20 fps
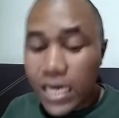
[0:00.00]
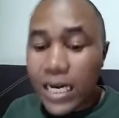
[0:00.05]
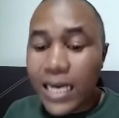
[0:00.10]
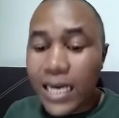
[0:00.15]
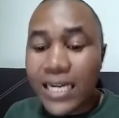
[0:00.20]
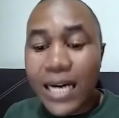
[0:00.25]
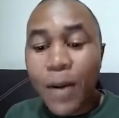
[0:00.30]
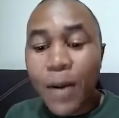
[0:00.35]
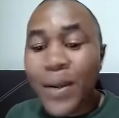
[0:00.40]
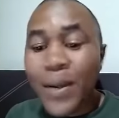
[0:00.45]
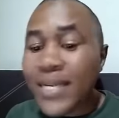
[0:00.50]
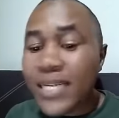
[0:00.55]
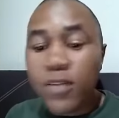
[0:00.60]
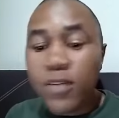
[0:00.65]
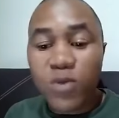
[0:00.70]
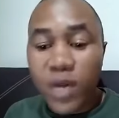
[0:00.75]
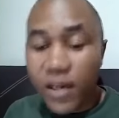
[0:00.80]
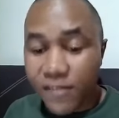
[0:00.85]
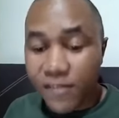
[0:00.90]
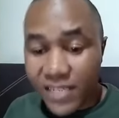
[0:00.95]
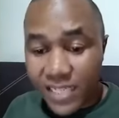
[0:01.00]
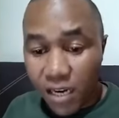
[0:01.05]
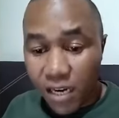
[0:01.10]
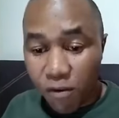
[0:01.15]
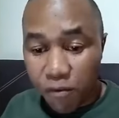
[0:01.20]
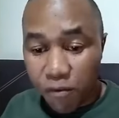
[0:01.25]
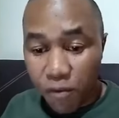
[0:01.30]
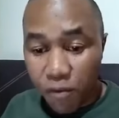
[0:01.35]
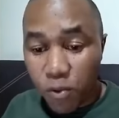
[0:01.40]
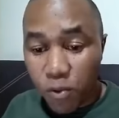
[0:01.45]
In our days, we have cell
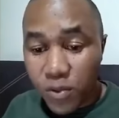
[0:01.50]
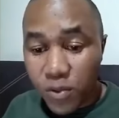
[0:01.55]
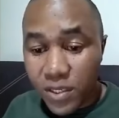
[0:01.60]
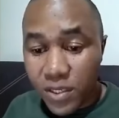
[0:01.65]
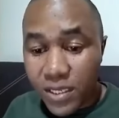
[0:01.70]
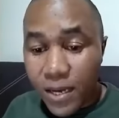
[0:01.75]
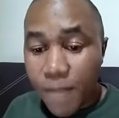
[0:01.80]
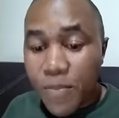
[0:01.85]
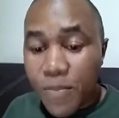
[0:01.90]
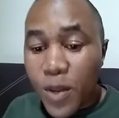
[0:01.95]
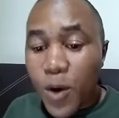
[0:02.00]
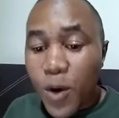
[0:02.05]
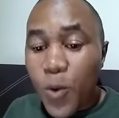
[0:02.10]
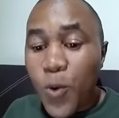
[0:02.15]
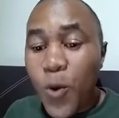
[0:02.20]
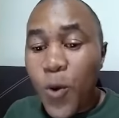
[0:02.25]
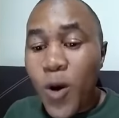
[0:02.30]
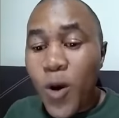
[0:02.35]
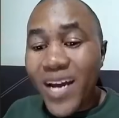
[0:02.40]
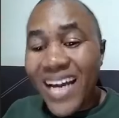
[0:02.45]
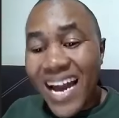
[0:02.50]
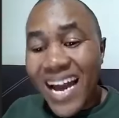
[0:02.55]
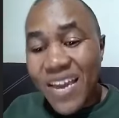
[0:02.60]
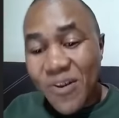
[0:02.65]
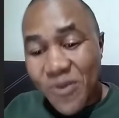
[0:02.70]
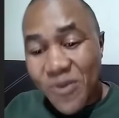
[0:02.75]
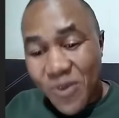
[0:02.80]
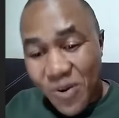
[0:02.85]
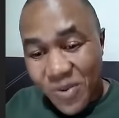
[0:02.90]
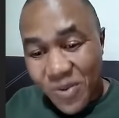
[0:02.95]
phones. Who are
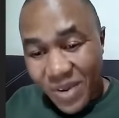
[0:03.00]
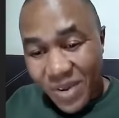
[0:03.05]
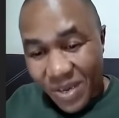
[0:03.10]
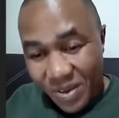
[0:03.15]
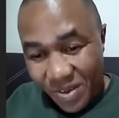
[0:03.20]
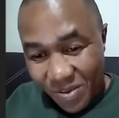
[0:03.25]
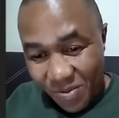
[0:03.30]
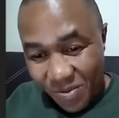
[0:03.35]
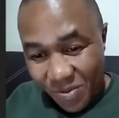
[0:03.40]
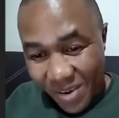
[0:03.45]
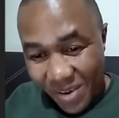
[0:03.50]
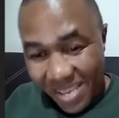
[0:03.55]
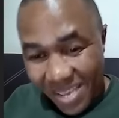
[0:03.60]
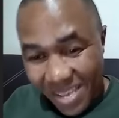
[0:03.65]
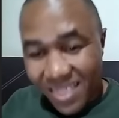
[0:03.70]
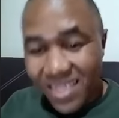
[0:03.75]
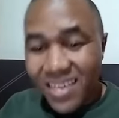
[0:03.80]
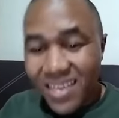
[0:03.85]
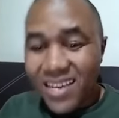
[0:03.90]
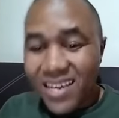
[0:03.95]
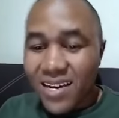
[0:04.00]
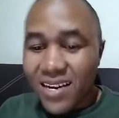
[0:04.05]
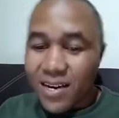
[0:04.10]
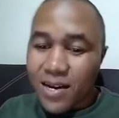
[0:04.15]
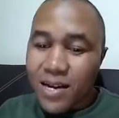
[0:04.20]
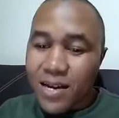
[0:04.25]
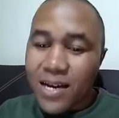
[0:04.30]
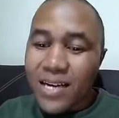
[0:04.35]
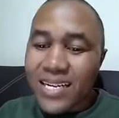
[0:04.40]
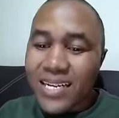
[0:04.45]
you going with?
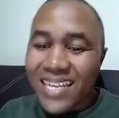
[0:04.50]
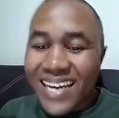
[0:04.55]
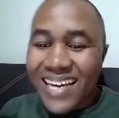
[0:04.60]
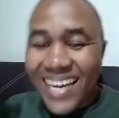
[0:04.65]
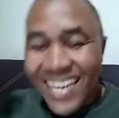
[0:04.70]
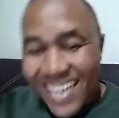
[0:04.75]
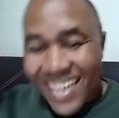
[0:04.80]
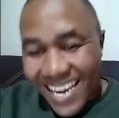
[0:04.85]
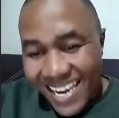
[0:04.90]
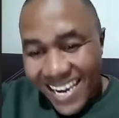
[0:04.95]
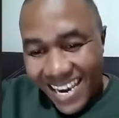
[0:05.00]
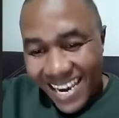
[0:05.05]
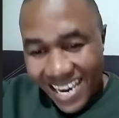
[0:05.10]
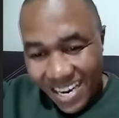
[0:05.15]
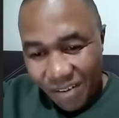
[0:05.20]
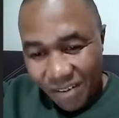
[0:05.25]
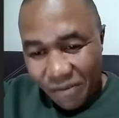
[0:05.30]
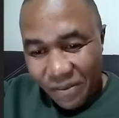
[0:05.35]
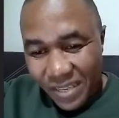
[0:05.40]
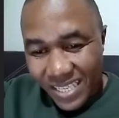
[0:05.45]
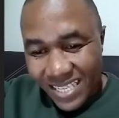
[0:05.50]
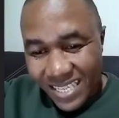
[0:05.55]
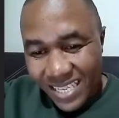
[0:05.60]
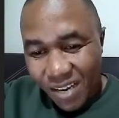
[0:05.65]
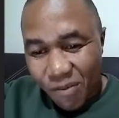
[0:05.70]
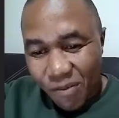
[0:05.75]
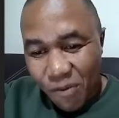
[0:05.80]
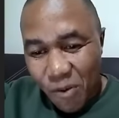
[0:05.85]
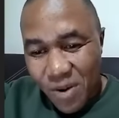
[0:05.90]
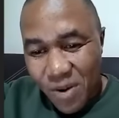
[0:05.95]
Can I have the
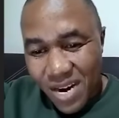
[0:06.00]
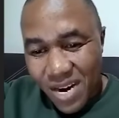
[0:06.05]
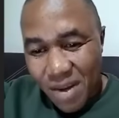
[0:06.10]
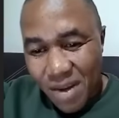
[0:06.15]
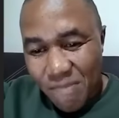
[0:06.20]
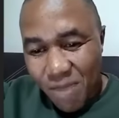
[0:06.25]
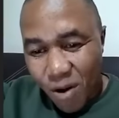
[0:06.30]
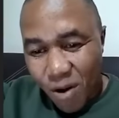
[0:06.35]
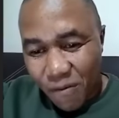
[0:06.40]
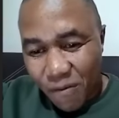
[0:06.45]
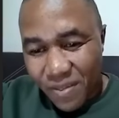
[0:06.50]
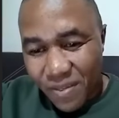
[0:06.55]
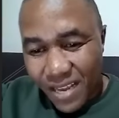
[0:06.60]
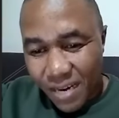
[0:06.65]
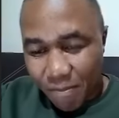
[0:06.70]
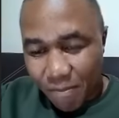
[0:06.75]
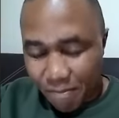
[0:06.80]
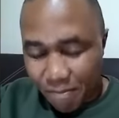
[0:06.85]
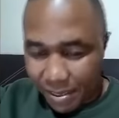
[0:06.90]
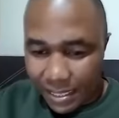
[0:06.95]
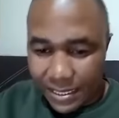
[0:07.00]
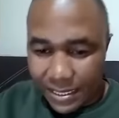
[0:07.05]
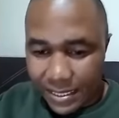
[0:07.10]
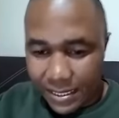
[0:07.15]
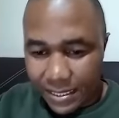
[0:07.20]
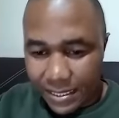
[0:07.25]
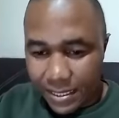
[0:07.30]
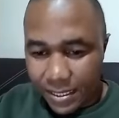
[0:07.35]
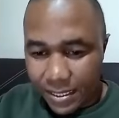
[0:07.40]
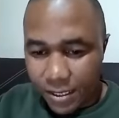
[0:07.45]
cell phone number of that
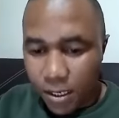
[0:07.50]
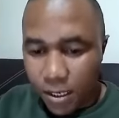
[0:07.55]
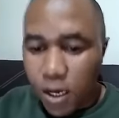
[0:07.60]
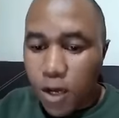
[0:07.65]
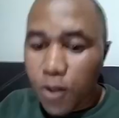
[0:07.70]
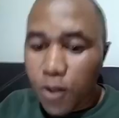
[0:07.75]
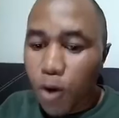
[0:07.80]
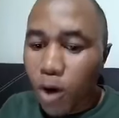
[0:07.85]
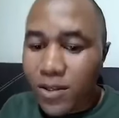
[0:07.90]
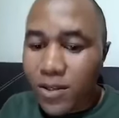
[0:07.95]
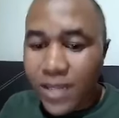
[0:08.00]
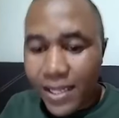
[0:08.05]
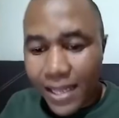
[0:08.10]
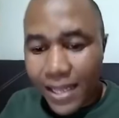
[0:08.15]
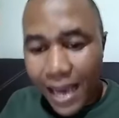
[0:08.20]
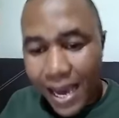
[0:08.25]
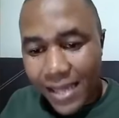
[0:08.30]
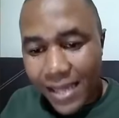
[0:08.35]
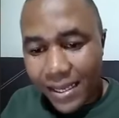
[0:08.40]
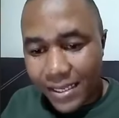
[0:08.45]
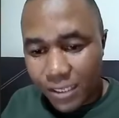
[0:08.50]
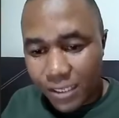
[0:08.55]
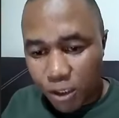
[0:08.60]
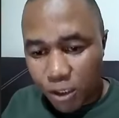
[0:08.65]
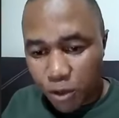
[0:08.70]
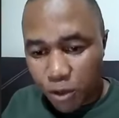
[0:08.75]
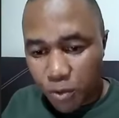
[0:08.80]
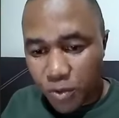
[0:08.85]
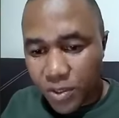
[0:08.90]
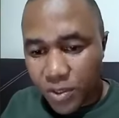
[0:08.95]
person? Those are the other
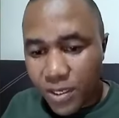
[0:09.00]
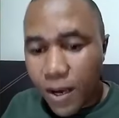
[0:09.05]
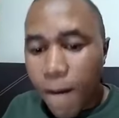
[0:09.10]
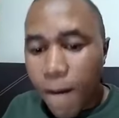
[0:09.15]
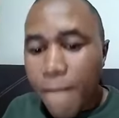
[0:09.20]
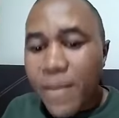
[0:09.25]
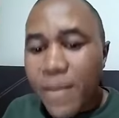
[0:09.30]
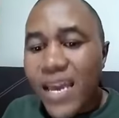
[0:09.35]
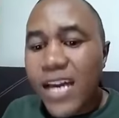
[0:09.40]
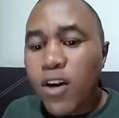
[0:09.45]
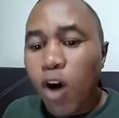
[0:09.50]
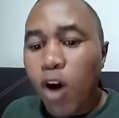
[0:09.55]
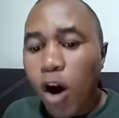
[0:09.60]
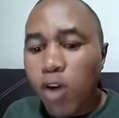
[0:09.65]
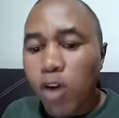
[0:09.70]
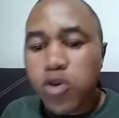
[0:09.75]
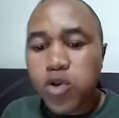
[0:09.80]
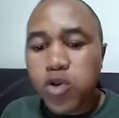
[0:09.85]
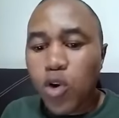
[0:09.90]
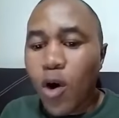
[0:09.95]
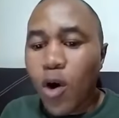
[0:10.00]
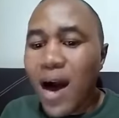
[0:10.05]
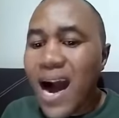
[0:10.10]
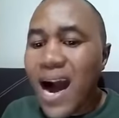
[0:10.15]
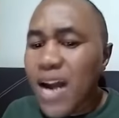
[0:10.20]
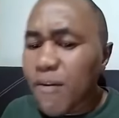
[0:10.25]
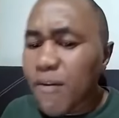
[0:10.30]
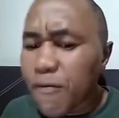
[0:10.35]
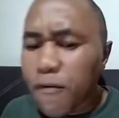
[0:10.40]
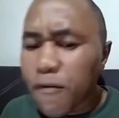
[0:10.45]
issues. And also,
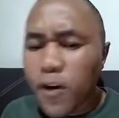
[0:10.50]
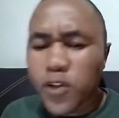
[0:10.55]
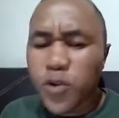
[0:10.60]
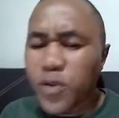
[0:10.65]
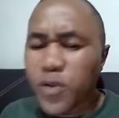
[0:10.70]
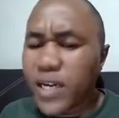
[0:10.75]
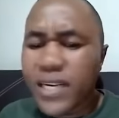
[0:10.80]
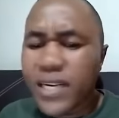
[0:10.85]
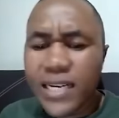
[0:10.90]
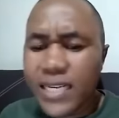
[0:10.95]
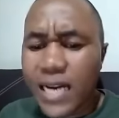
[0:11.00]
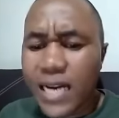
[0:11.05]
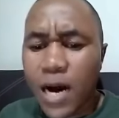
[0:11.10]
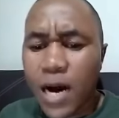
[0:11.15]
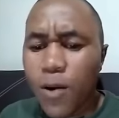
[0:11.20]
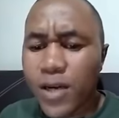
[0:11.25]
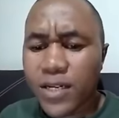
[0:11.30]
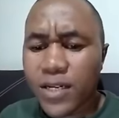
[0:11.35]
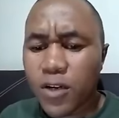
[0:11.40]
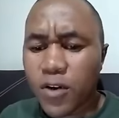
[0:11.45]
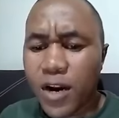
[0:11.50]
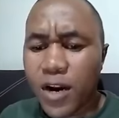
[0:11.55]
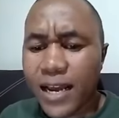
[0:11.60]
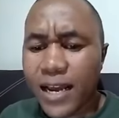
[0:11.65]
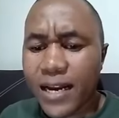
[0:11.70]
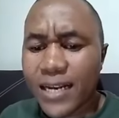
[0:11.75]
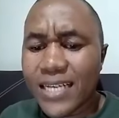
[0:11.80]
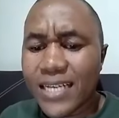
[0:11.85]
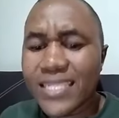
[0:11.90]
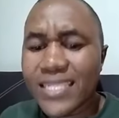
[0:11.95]
unfortunately, in our rural
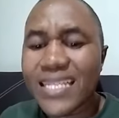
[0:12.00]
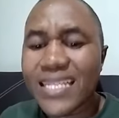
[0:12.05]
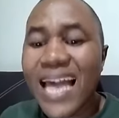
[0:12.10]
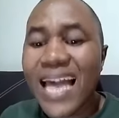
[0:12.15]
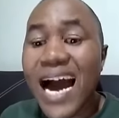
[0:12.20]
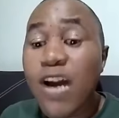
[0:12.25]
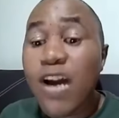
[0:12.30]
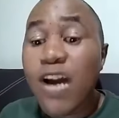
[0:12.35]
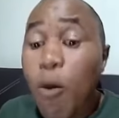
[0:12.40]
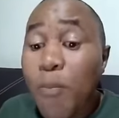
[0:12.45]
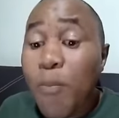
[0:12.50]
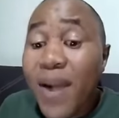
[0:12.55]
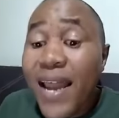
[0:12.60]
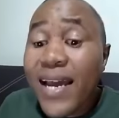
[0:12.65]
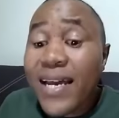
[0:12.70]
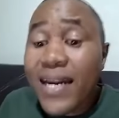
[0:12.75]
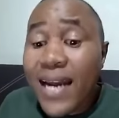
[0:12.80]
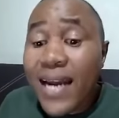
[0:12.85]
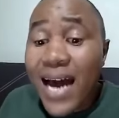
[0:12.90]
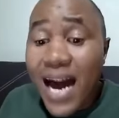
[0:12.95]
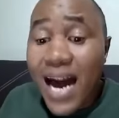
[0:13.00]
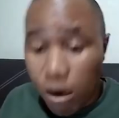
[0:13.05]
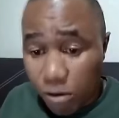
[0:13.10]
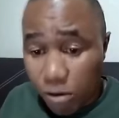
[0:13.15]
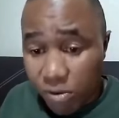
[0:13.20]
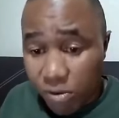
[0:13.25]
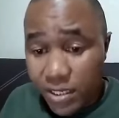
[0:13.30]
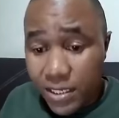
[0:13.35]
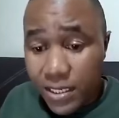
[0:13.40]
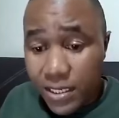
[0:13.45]
areas, there are no
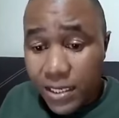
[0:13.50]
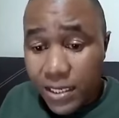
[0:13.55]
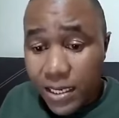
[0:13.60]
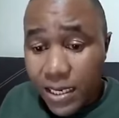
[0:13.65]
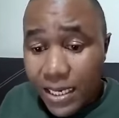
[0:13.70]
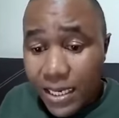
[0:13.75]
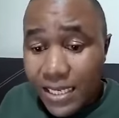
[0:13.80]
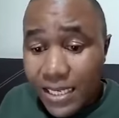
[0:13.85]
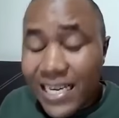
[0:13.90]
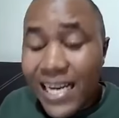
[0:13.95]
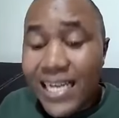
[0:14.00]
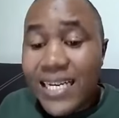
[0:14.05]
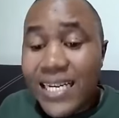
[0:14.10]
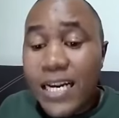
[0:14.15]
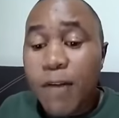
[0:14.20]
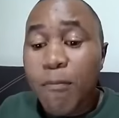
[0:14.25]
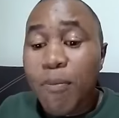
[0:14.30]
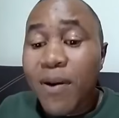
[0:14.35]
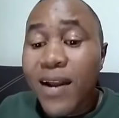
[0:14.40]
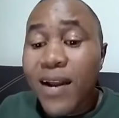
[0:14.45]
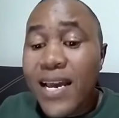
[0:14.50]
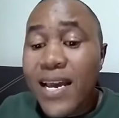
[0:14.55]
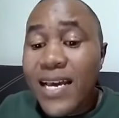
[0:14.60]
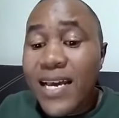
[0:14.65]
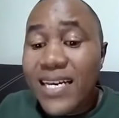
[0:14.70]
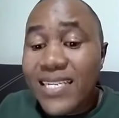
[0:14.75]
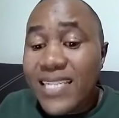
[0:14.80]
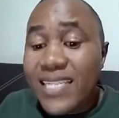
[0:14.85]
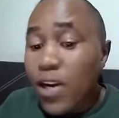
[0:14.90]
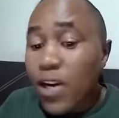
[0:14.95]
playgrounds. Children play
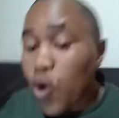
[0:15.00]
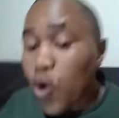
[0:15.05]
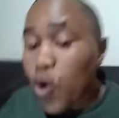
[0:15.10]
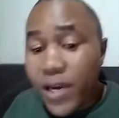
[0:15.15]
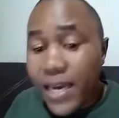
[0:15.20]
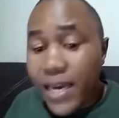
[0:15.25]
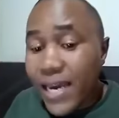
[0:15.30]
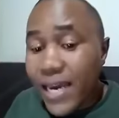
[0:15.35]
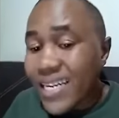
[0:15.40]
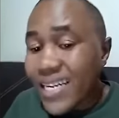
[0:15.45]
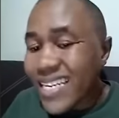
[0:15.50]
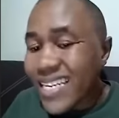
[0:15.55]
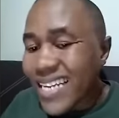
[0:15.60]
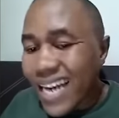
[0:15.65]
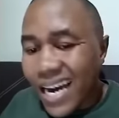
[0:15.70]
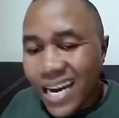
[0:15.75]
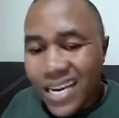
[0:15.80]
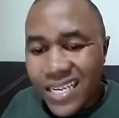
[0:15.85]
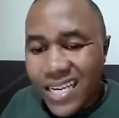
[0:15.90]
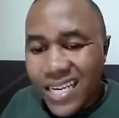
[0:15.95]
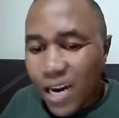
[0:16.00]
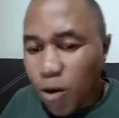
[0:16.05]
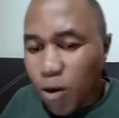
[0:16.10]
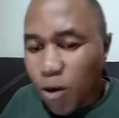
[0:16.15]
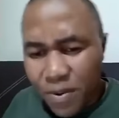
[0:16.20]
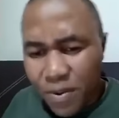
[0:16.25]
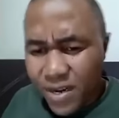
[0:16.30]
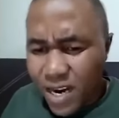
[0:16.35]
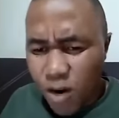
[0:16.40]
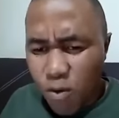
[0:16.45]
as andongeni na, na
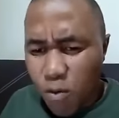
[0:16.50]
gupi.